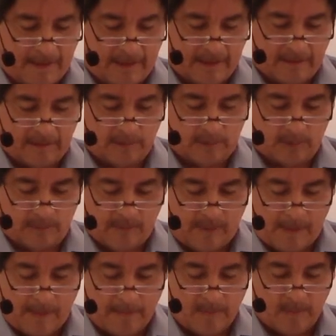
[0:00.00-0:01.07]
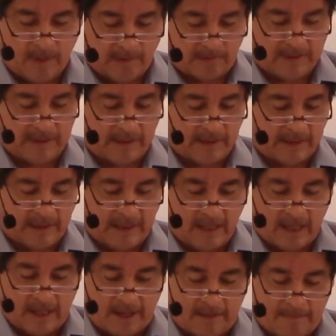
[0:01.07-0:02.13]
Oh, well,
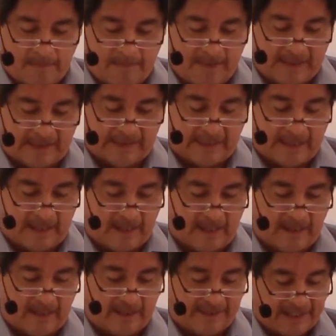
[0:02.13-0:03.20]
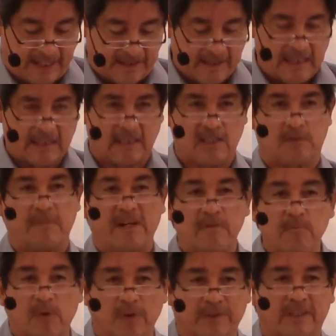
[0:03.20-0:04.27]
then it is very
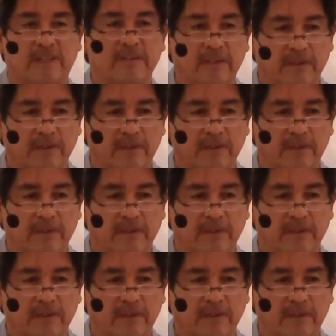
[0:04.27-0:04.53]
important